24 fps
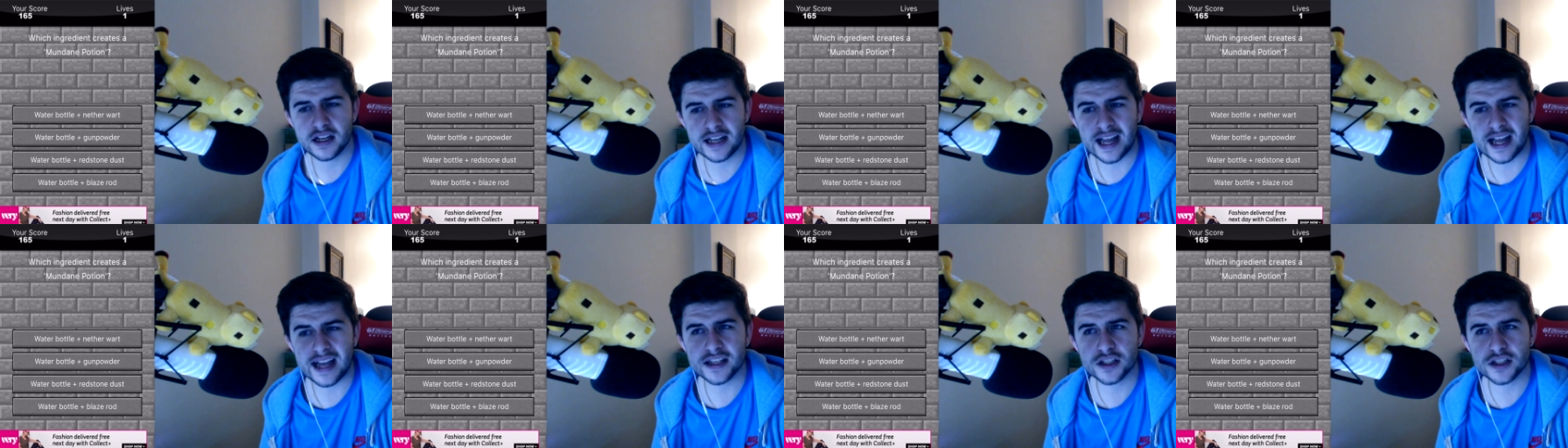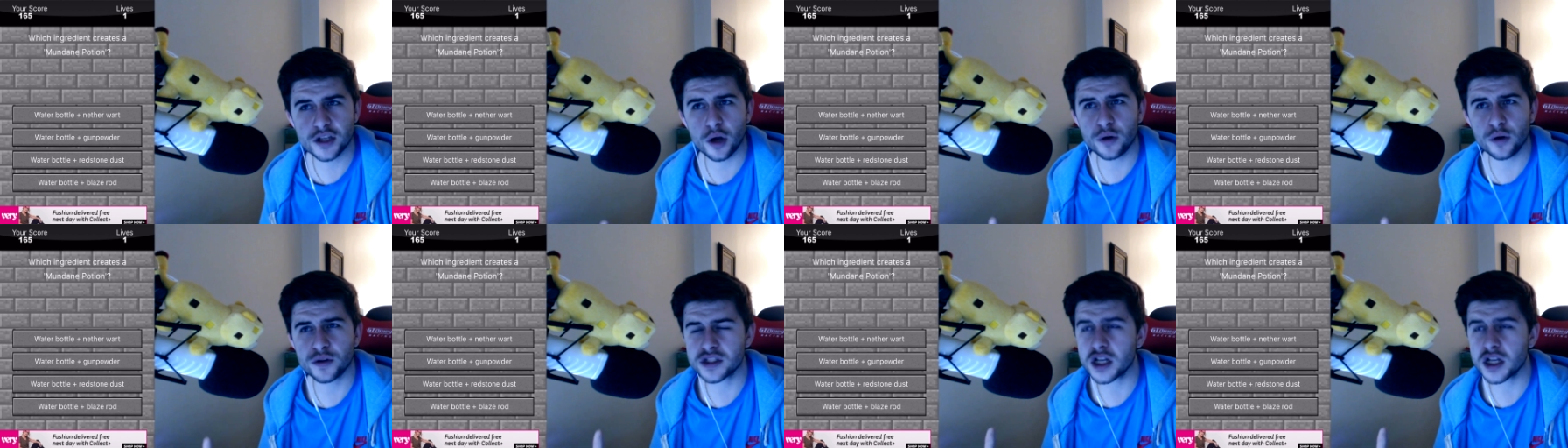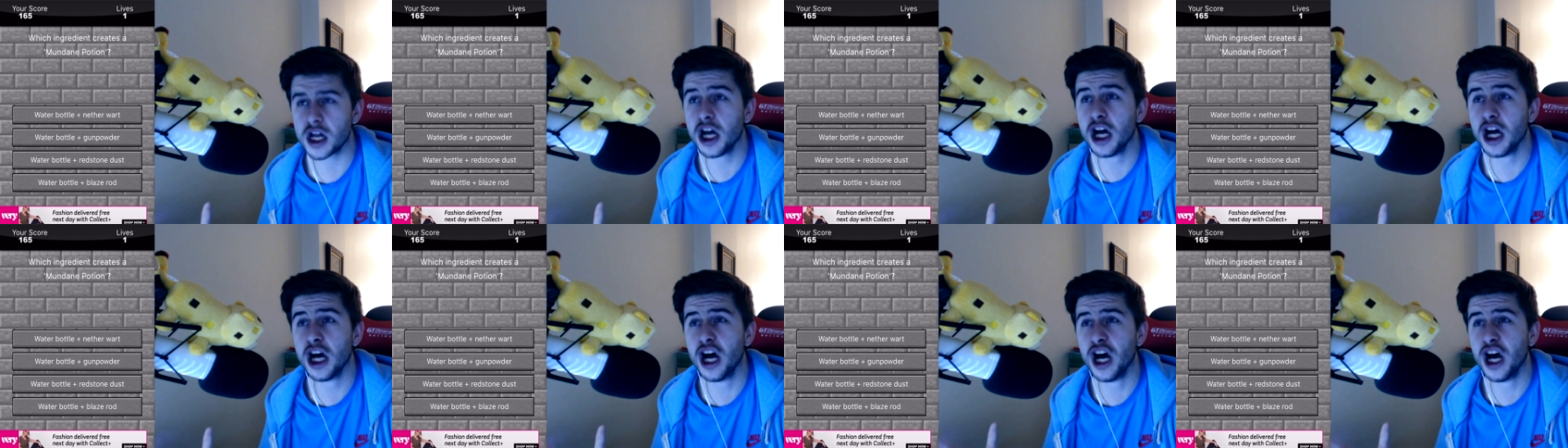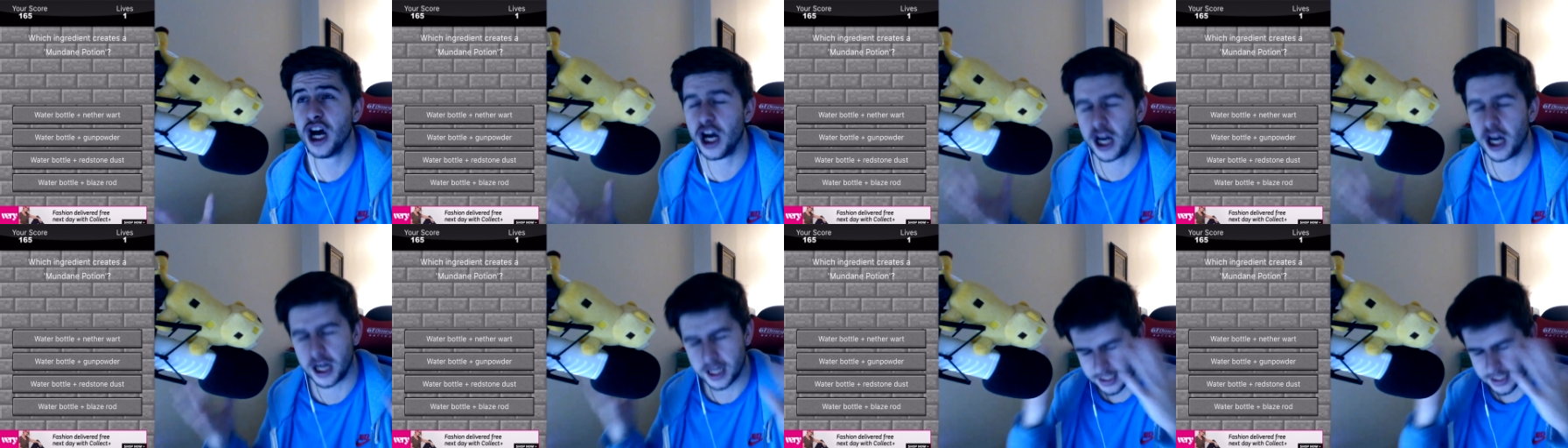Ghast ghost.
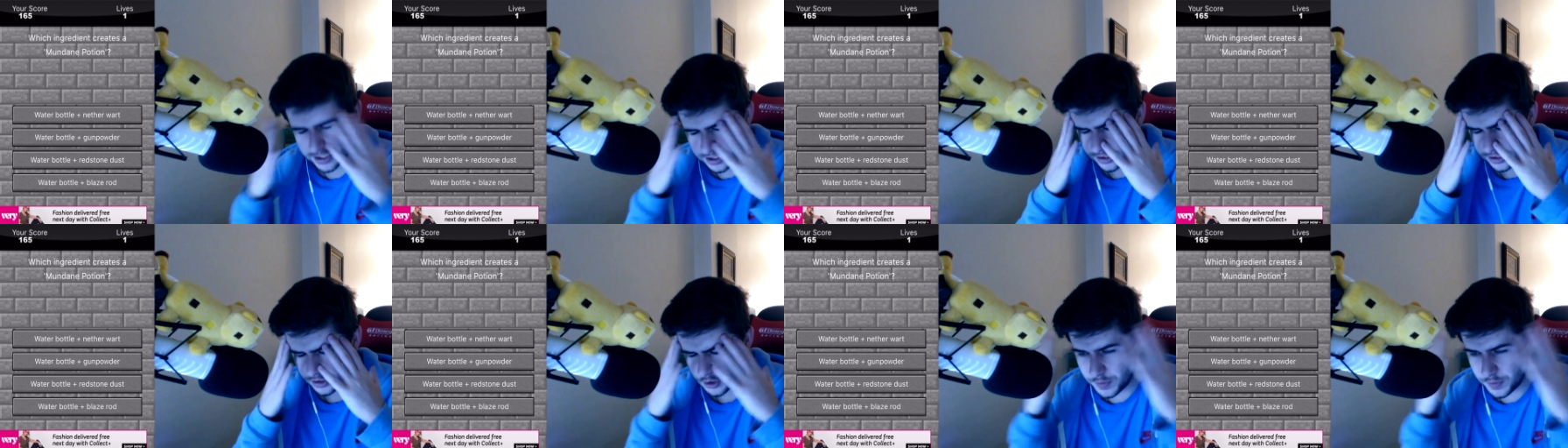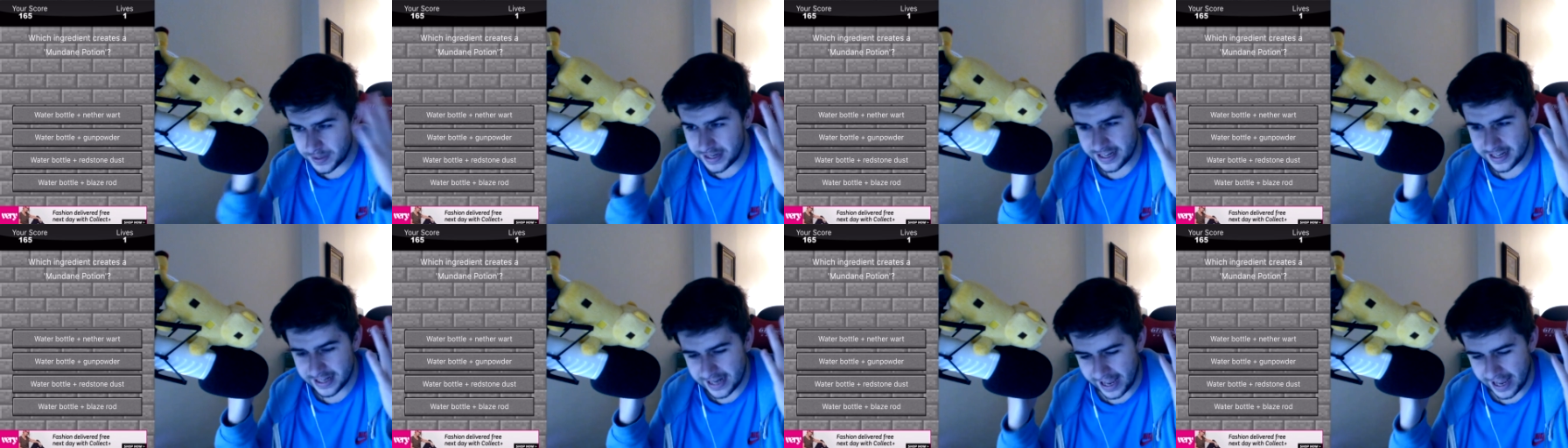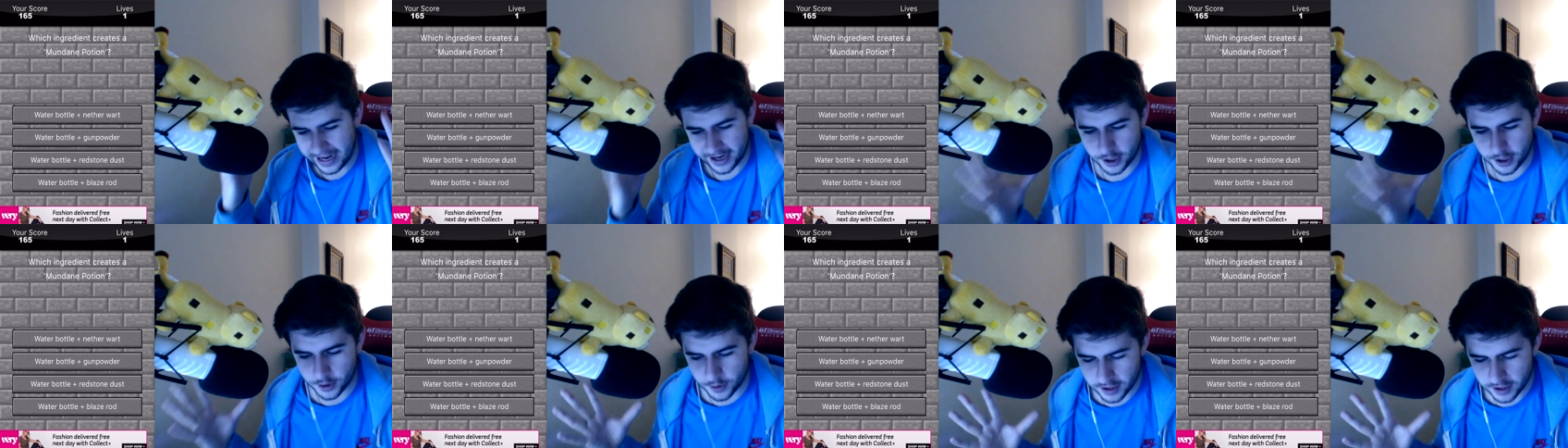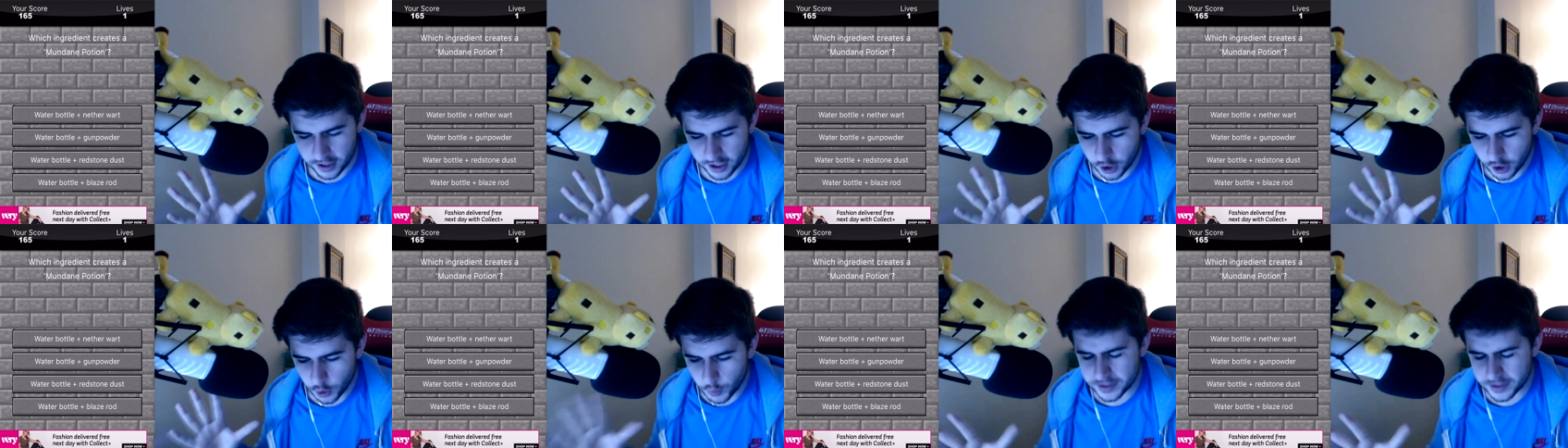Ugh. You idiot Ecko.